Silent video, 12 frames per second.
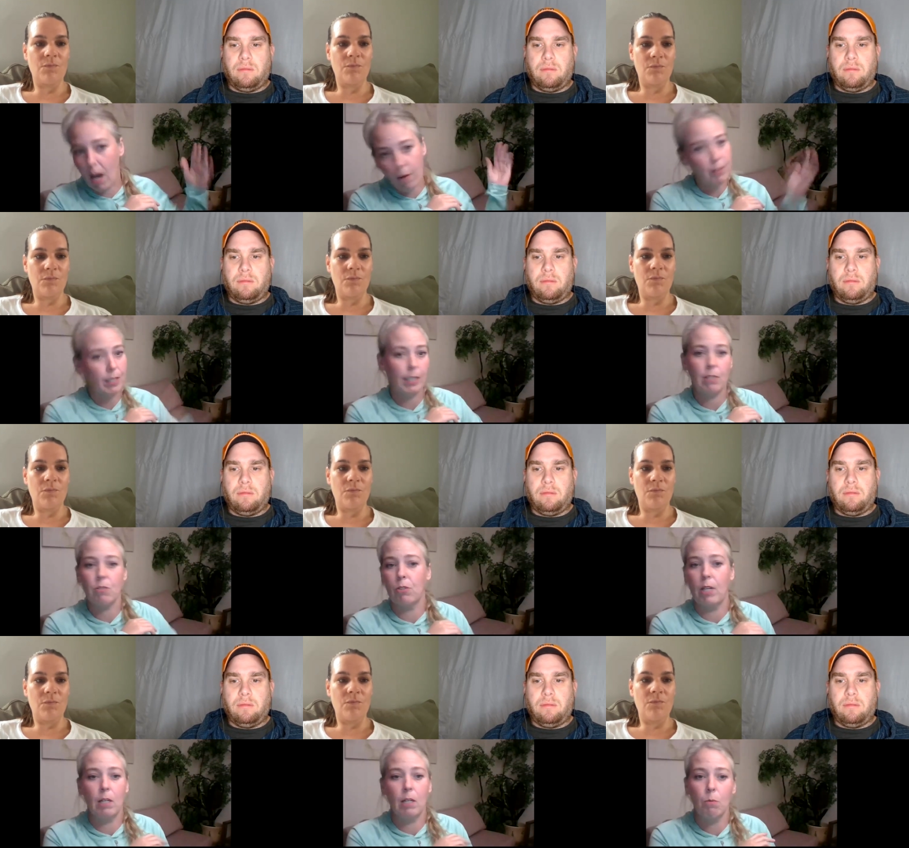Speaker 1: Everything is
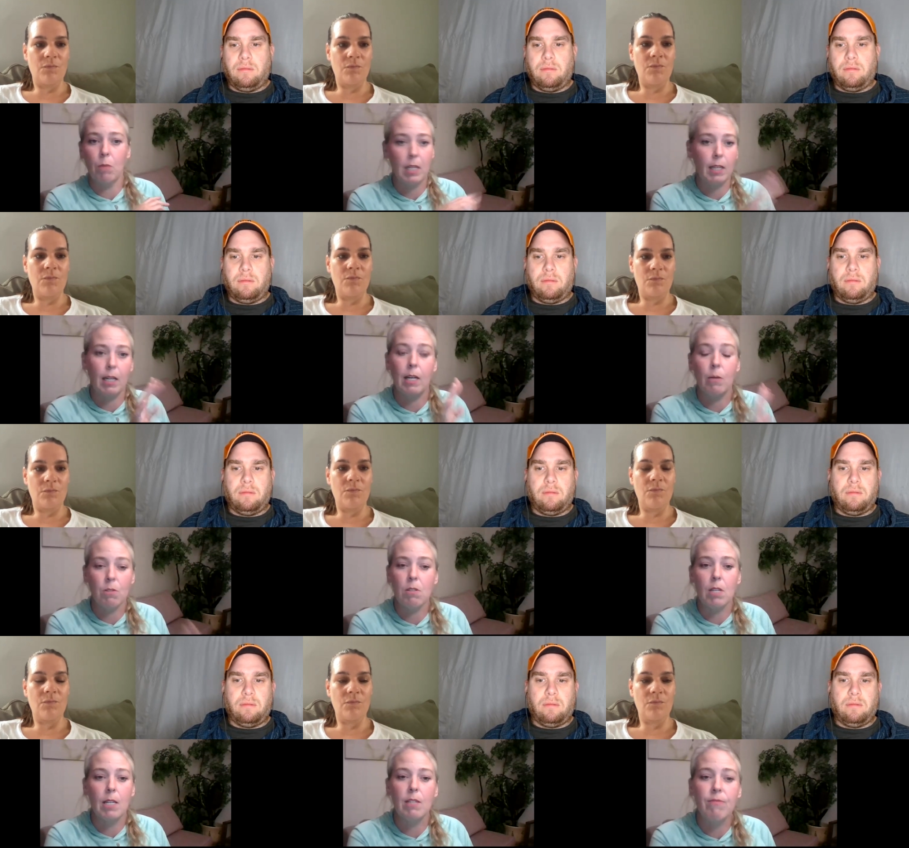green, meaning it's
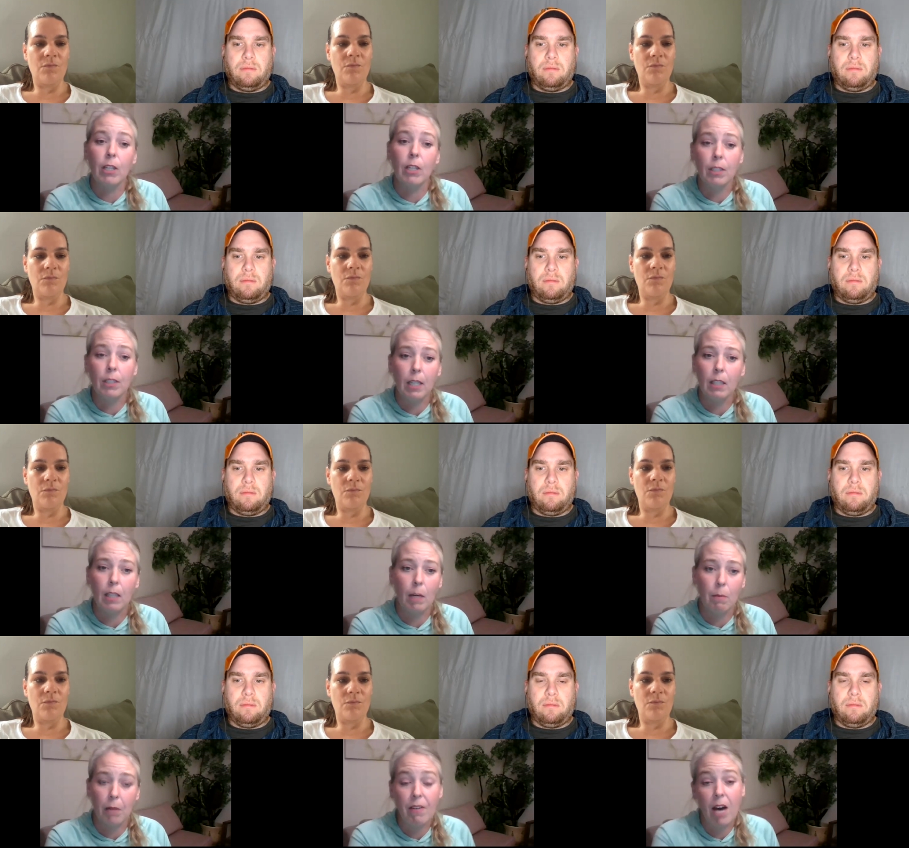it's filled in and
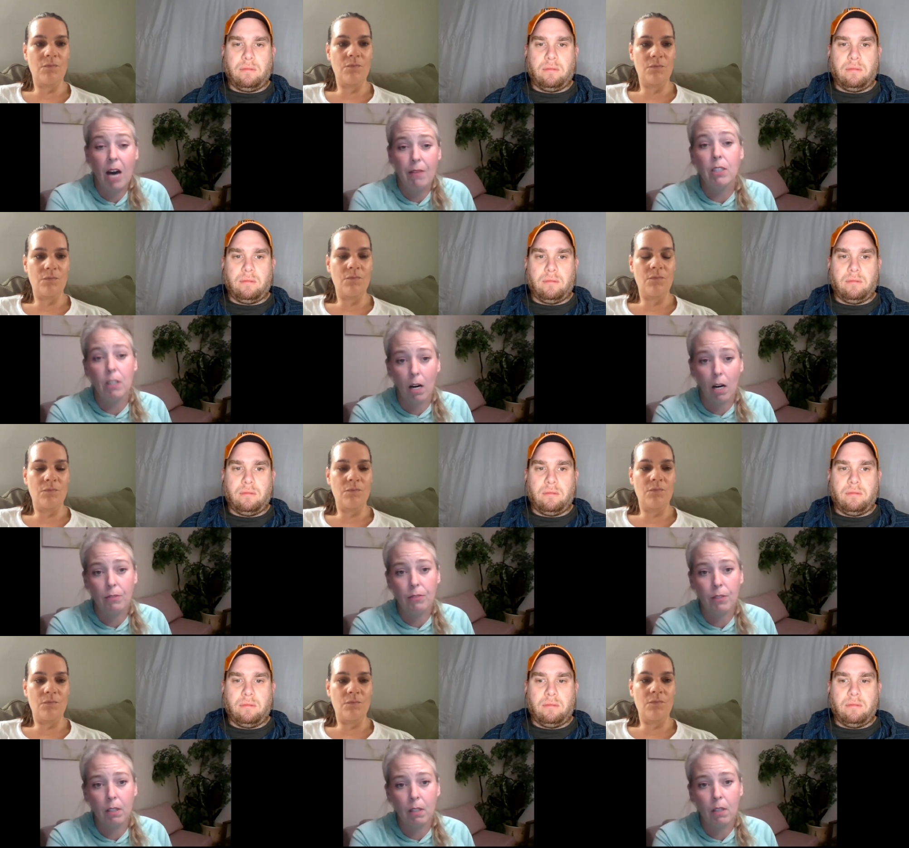I'm, I have
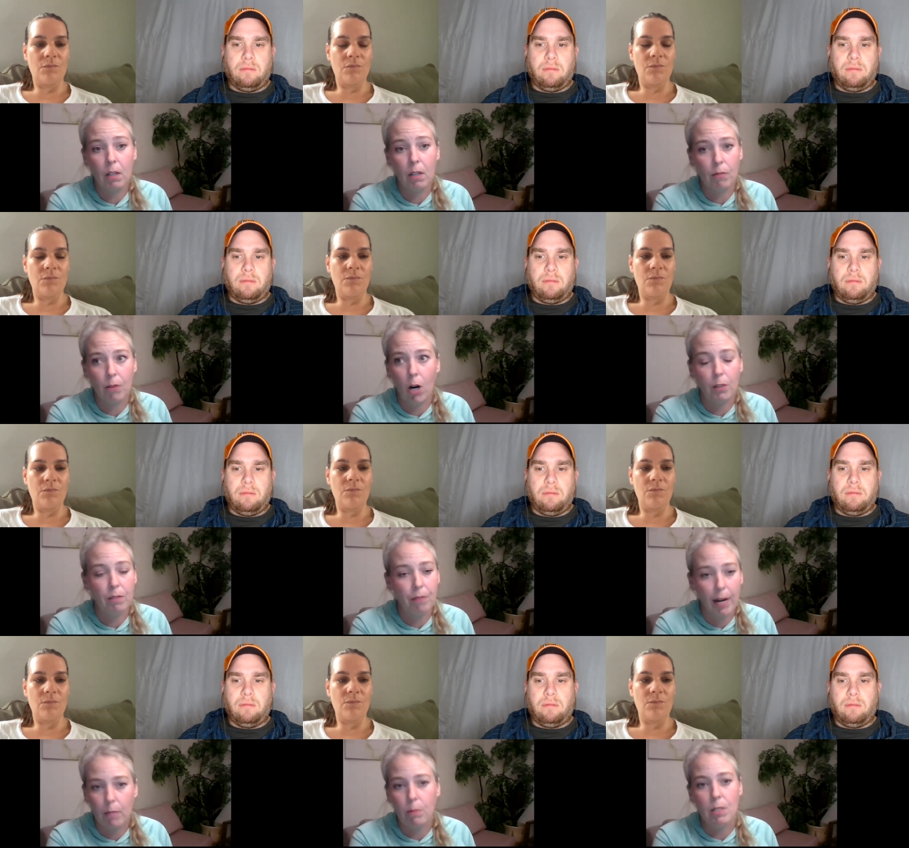enough of all the
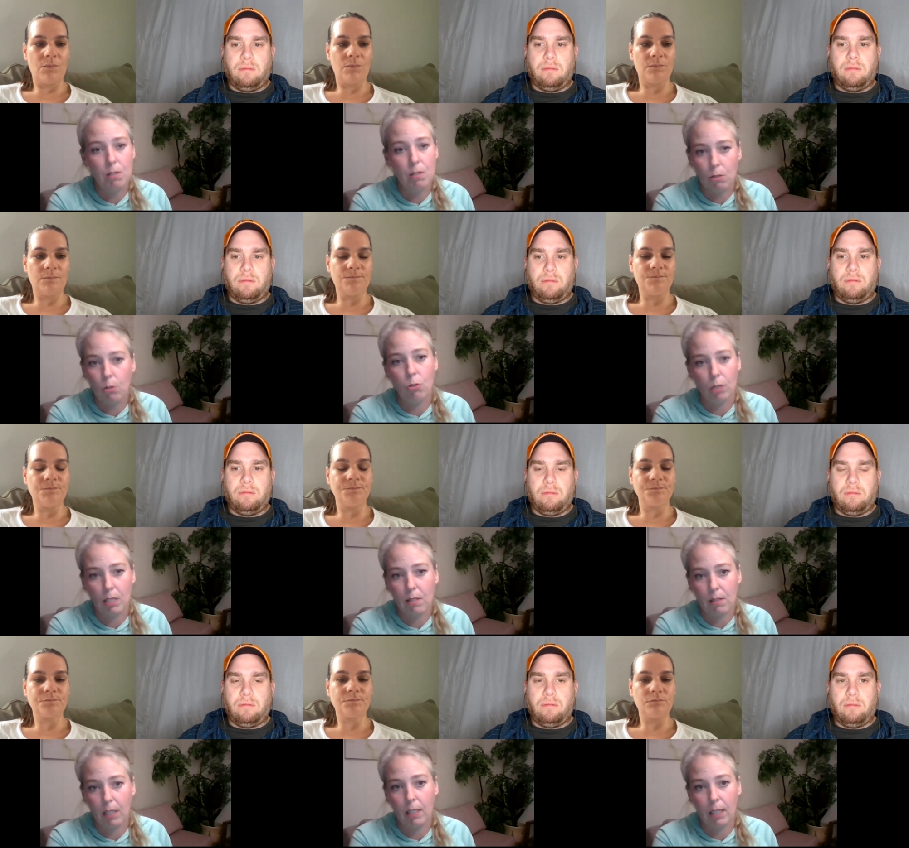vitamins and nutrients
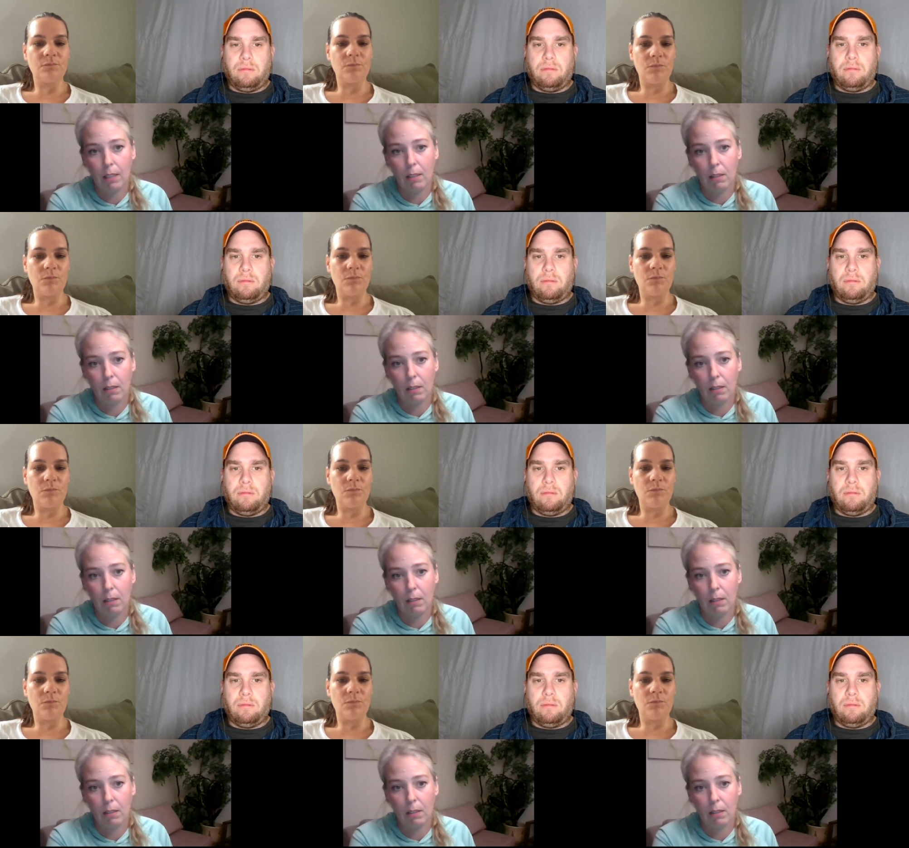that I need.